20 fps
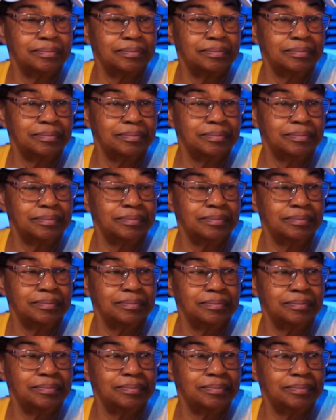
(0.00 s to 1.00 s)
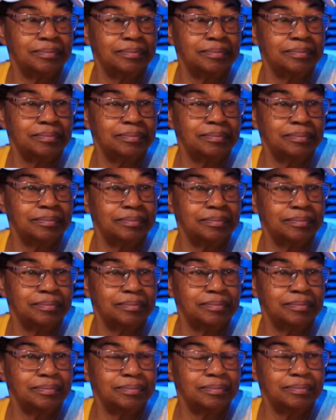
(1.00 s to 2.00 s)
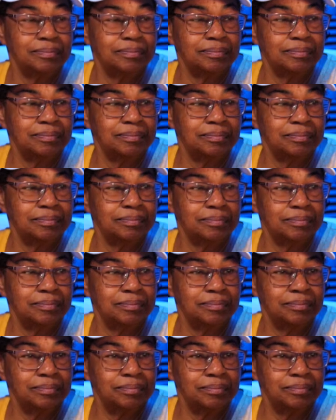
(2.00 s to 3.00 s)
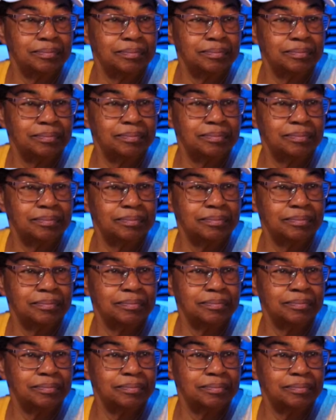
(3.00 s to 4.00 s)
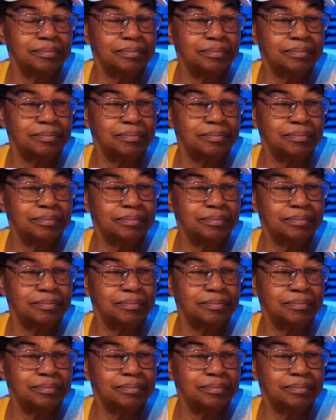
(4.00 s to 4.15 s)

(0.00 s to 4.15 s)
This person isn't speaking.